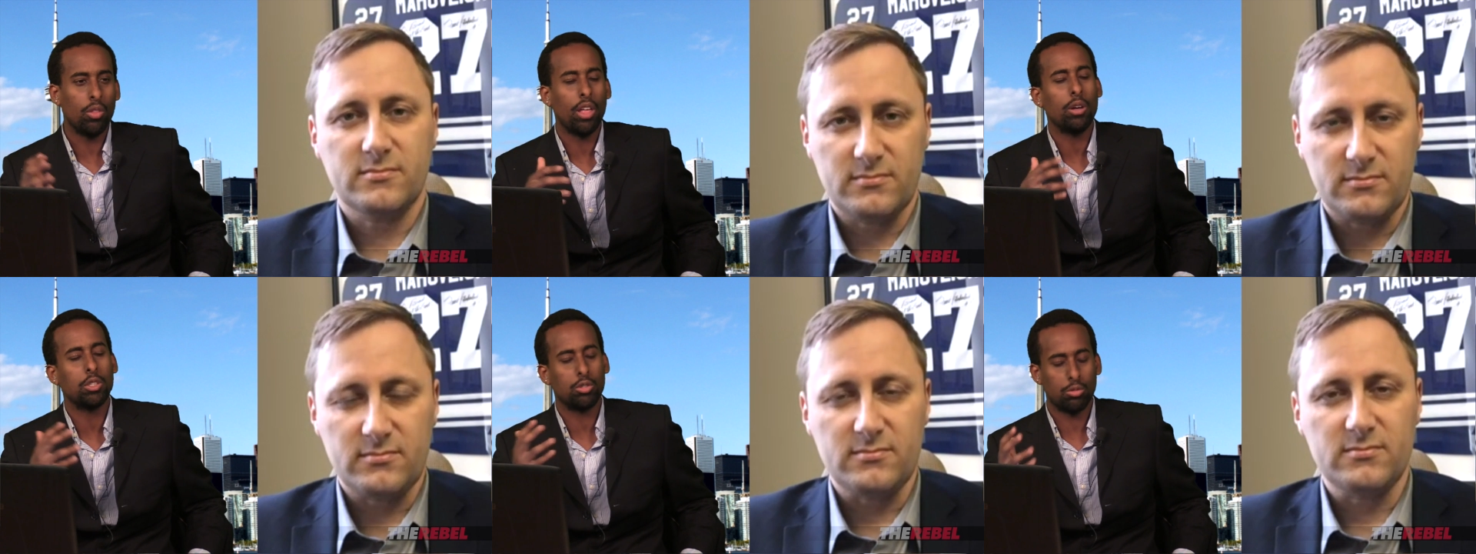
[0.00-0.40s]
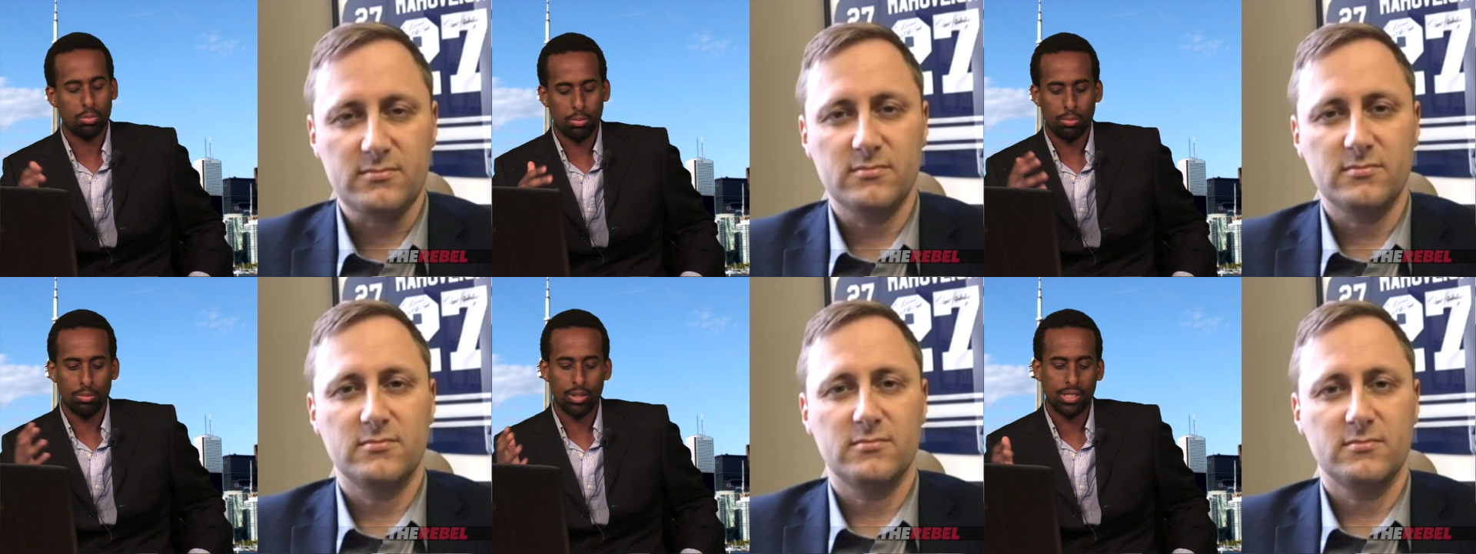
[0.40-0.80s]
Speaker 1: well, that was
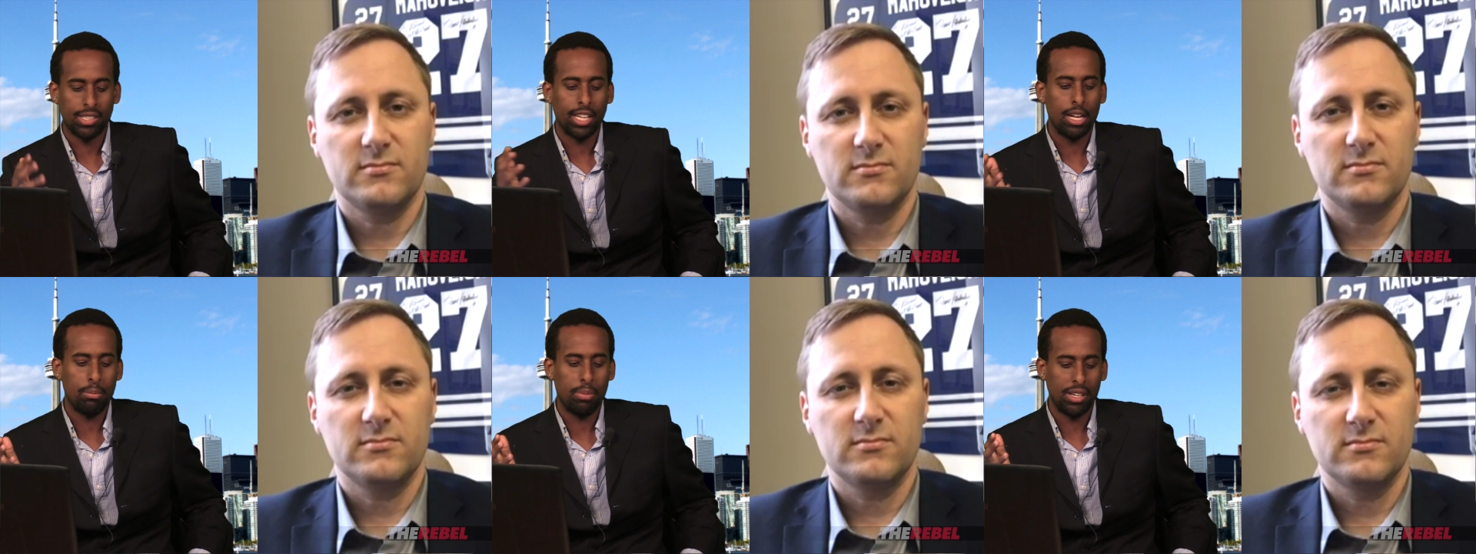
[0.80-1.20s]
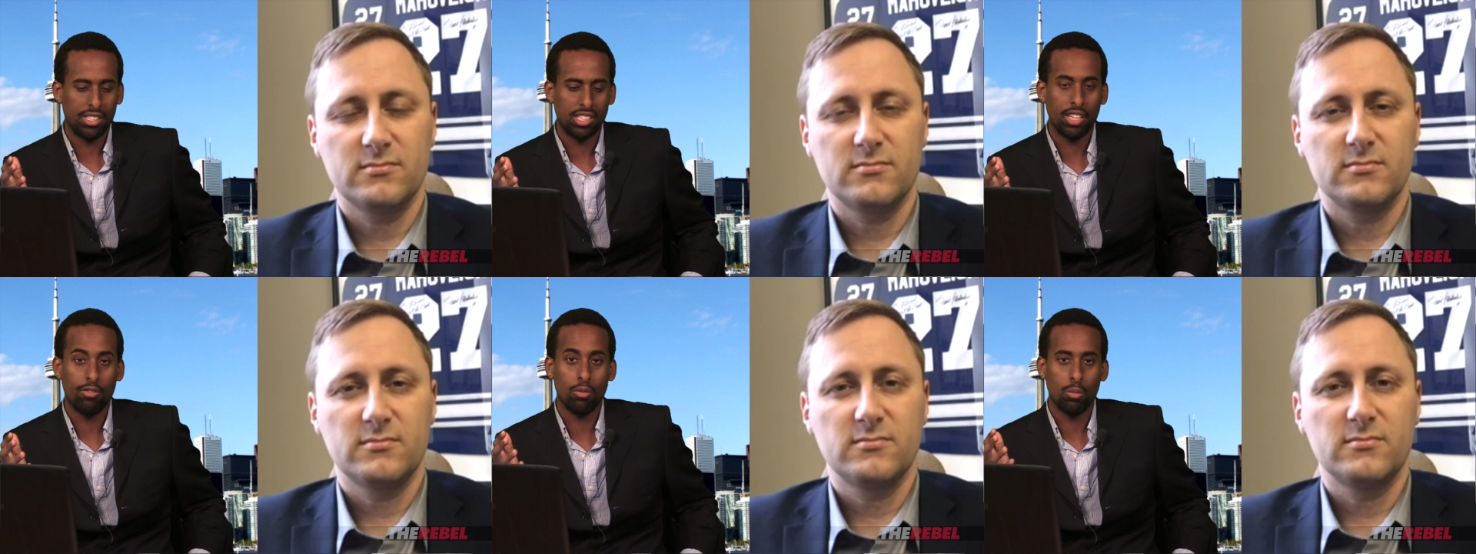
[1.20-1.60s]
set up by
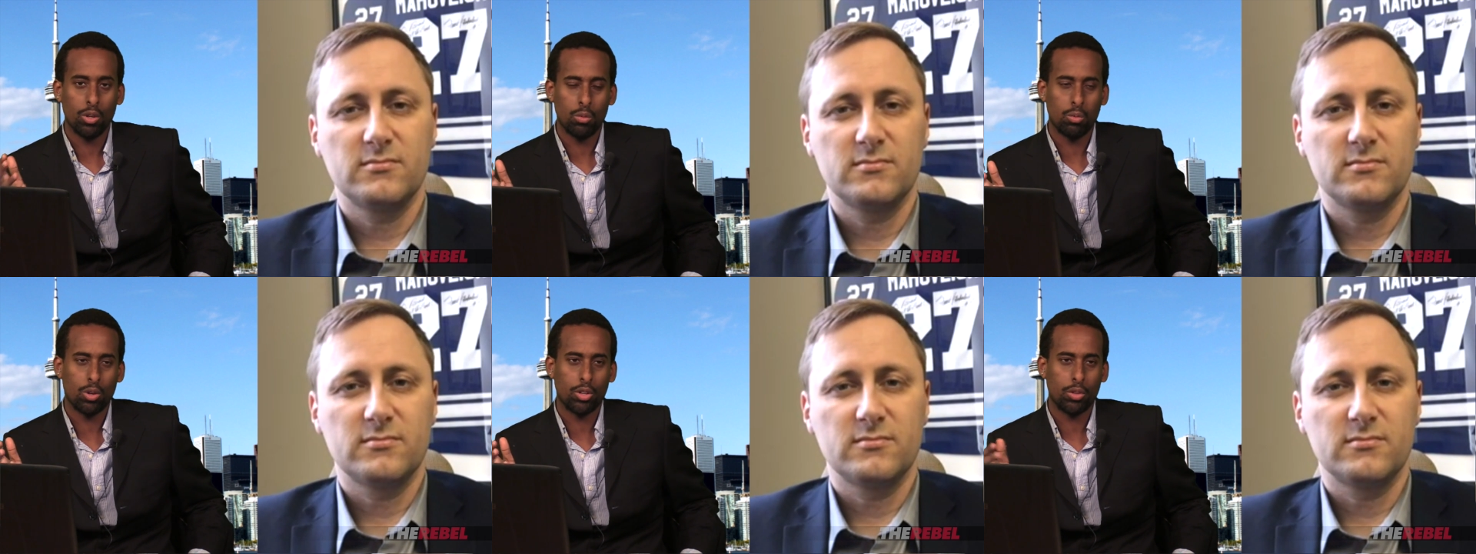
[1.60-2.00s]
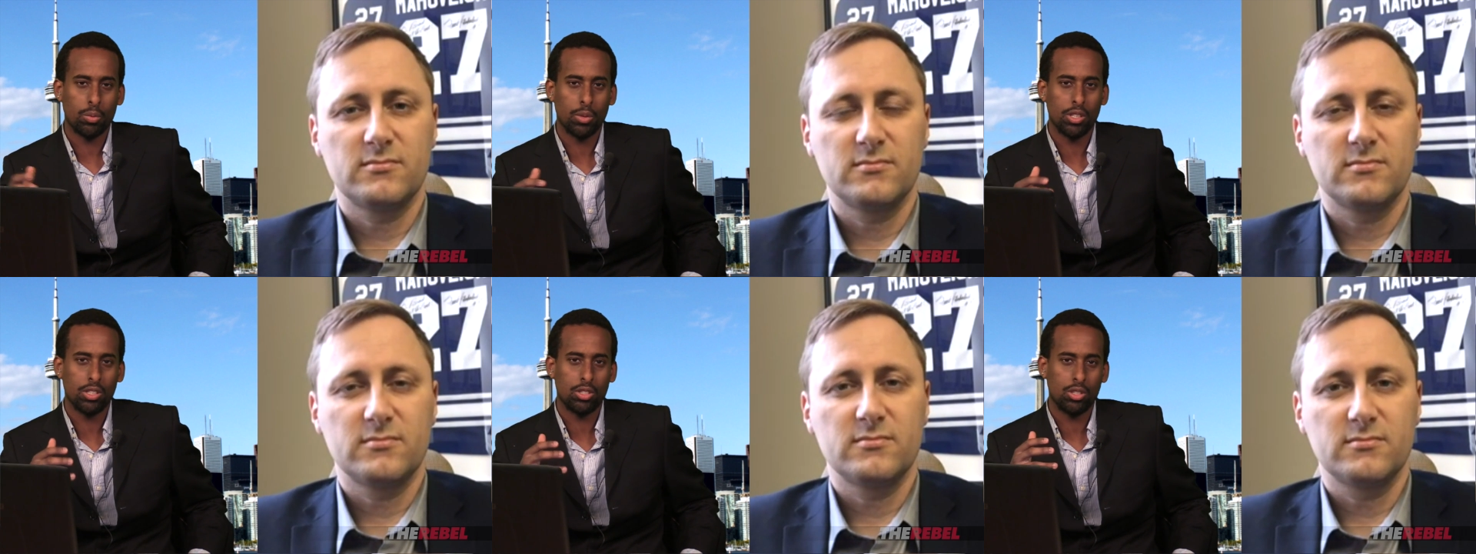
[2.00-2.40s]
Stephen
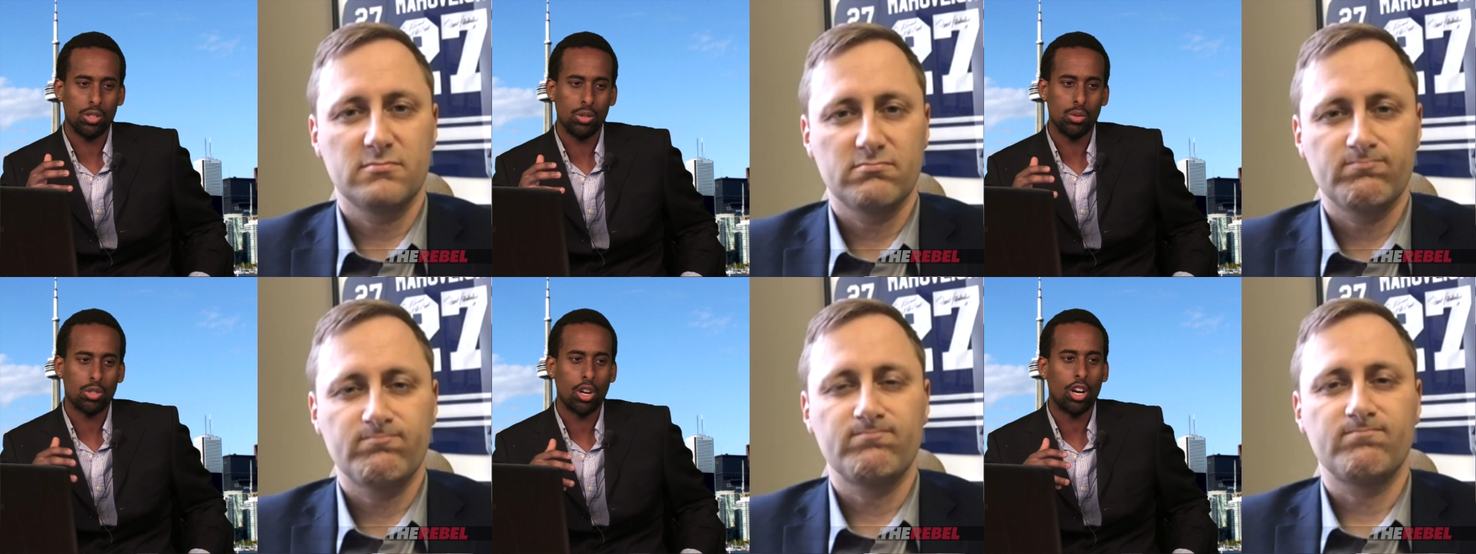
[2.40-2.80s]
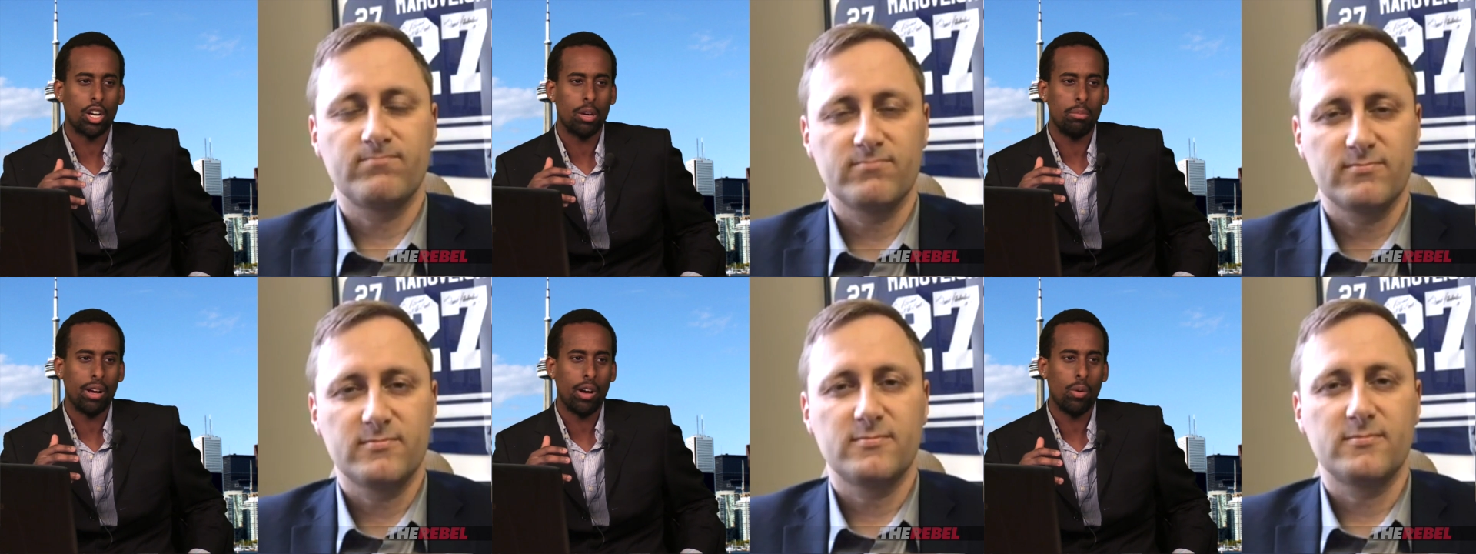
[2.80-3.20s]
Woodworth was to
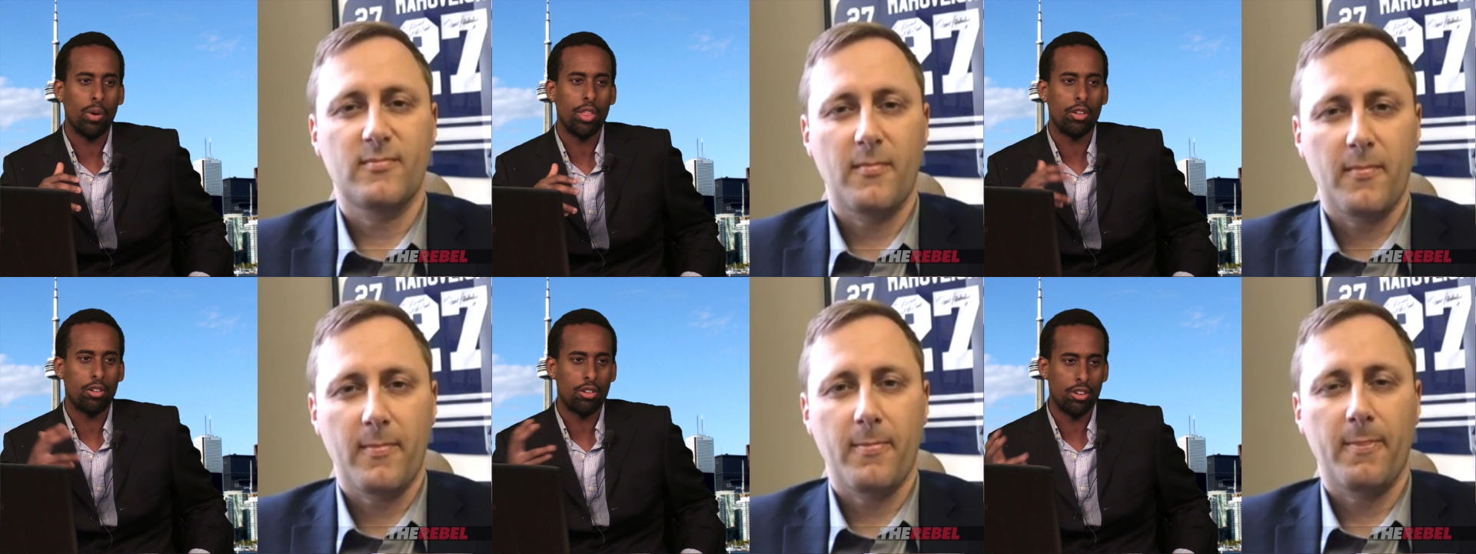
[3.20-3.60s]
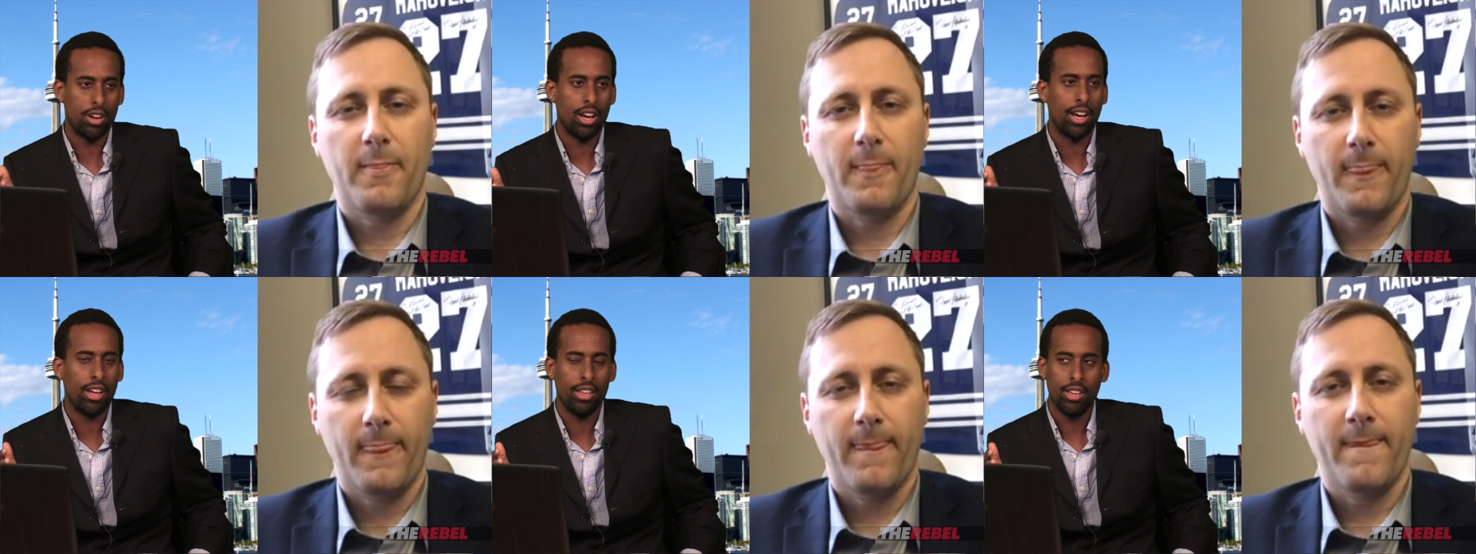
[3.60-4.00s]
talk about whether or
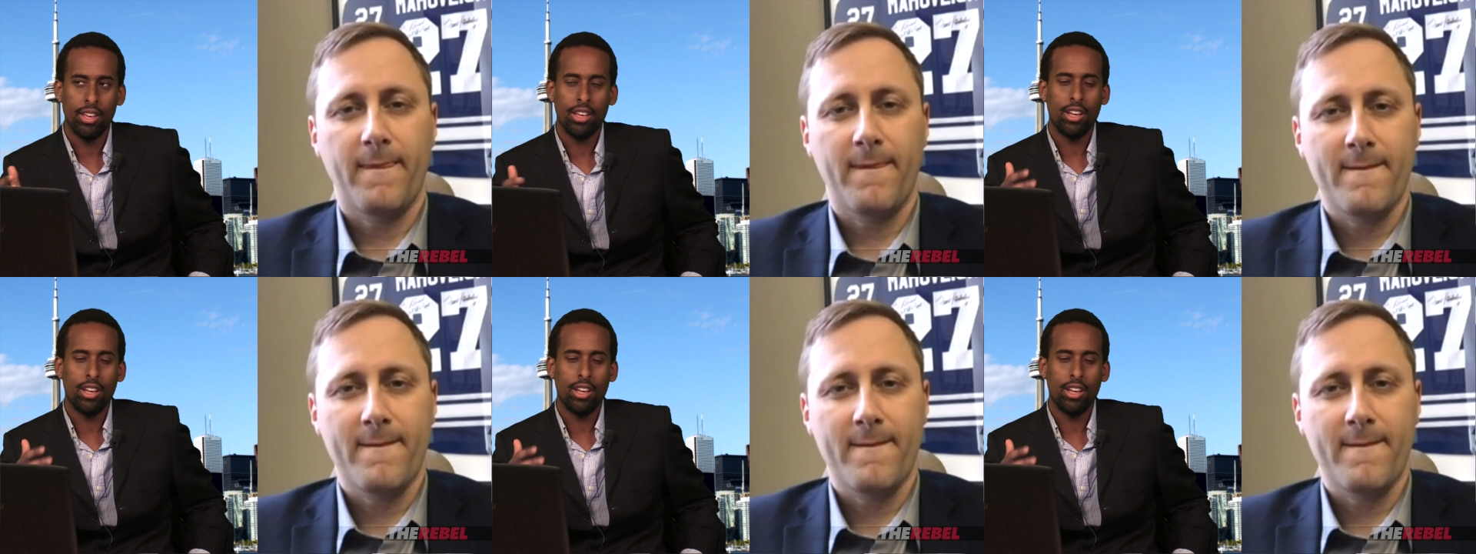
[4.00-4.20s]
not